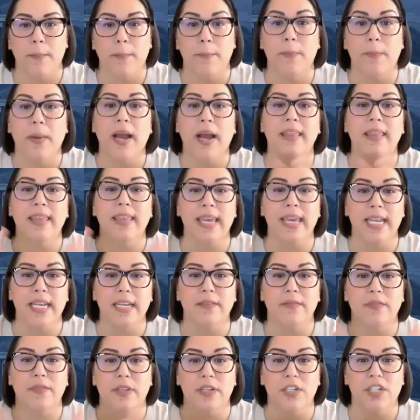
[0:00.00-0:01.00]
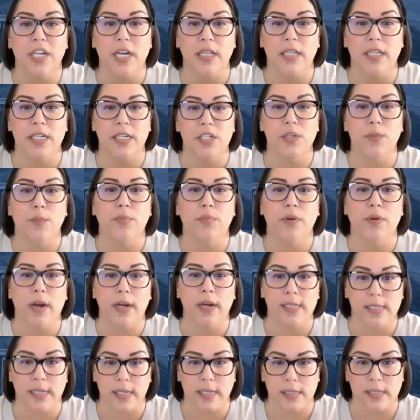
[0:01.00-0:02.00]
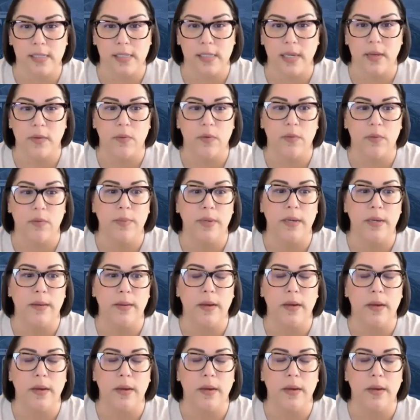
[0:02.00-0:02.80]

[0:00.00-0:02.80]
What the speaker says: by the end of the challenge process, it will be.